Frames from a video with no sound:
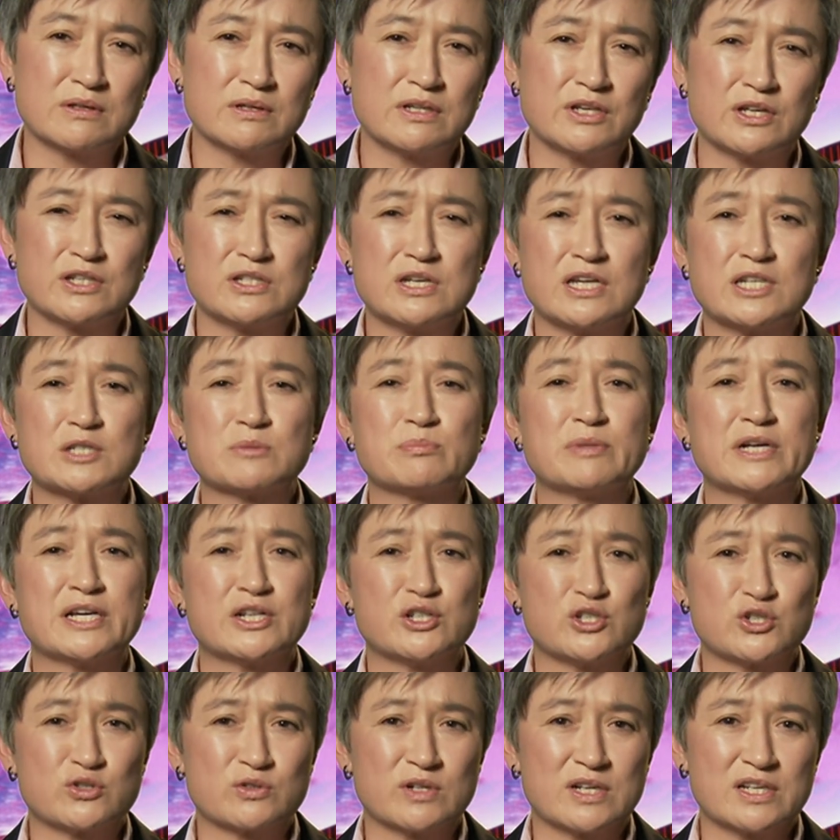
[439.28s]
explain
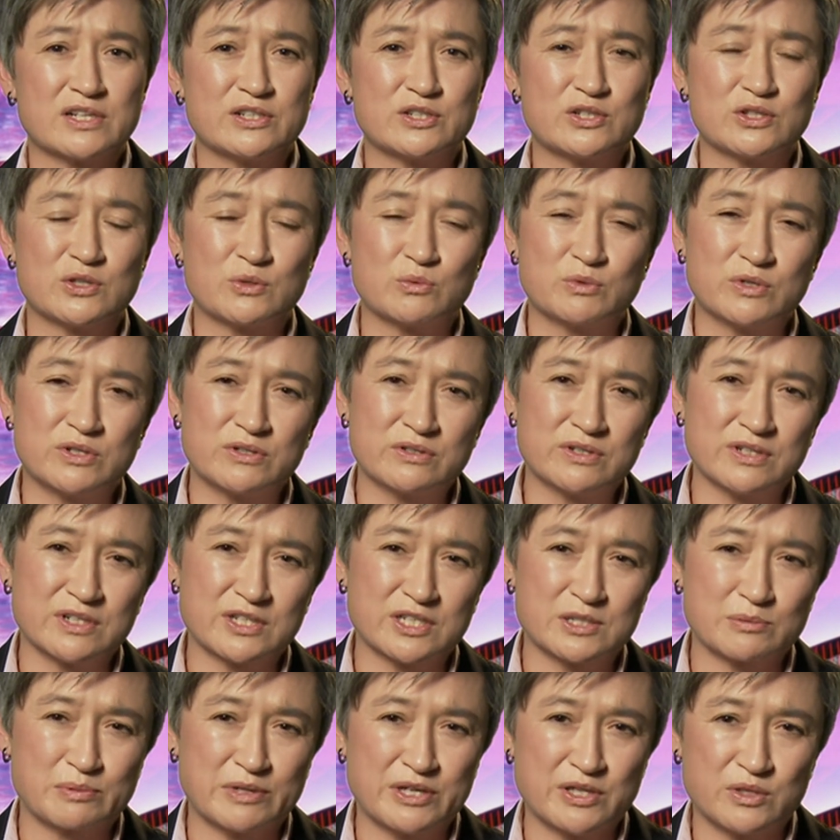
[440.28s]
Australia to the world and
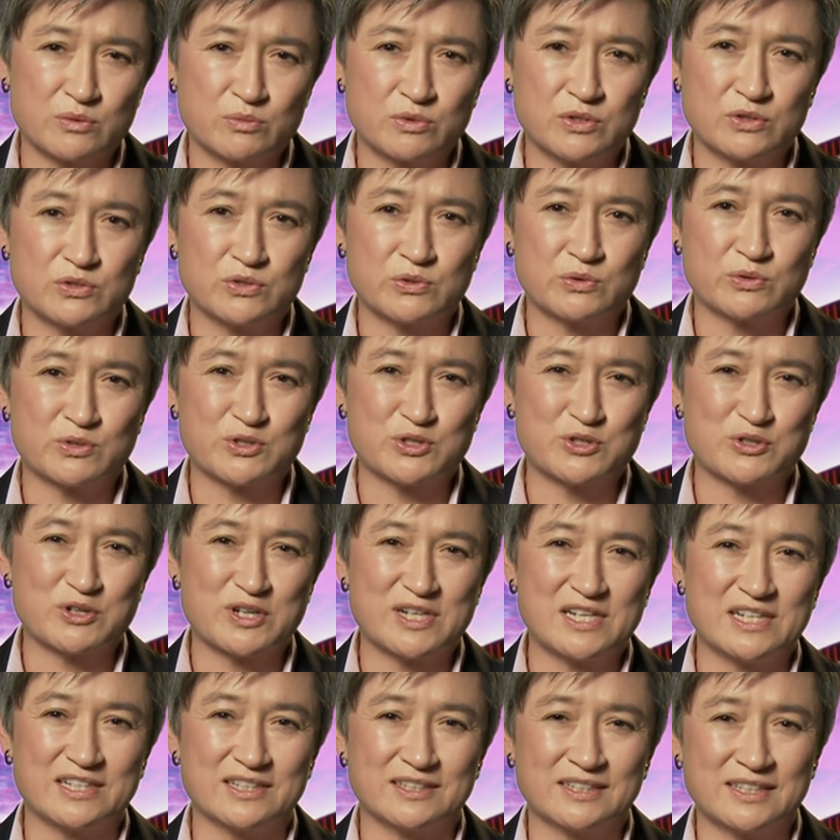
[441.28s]
explain the world to
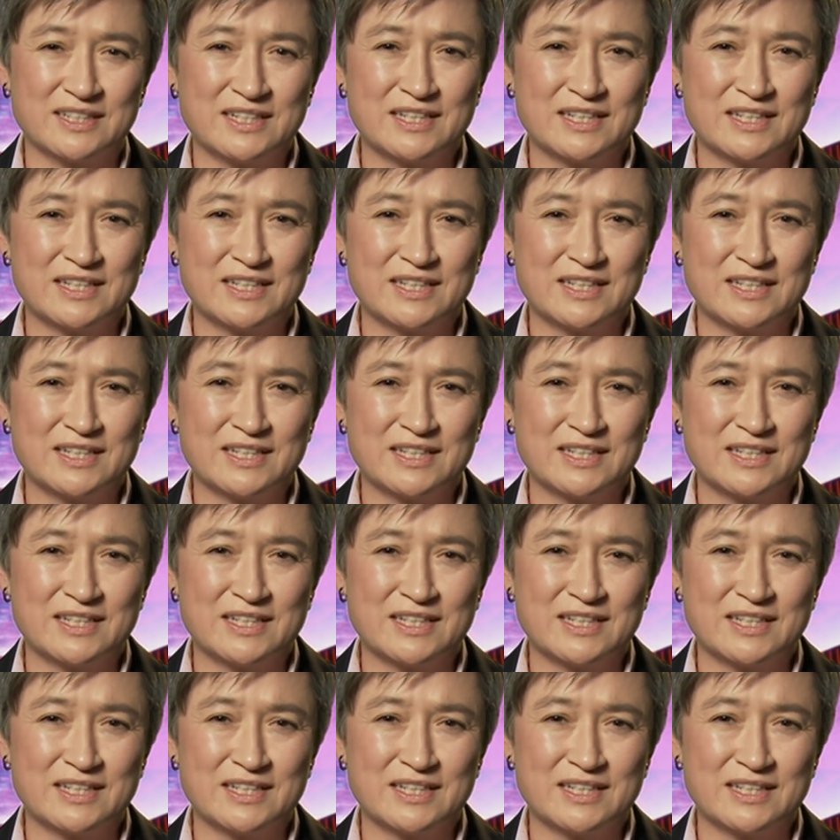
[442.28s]
Australia.